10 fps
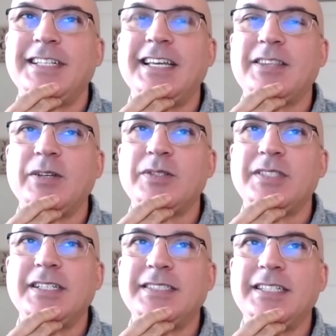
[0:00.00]
get those
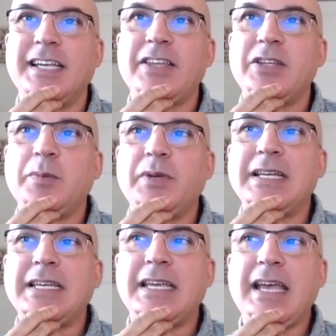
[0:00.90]
things together, but
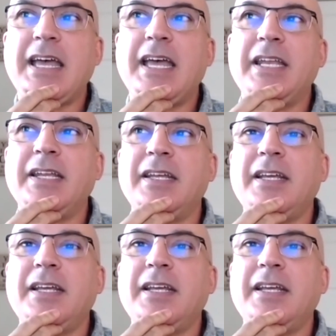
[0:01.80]
again,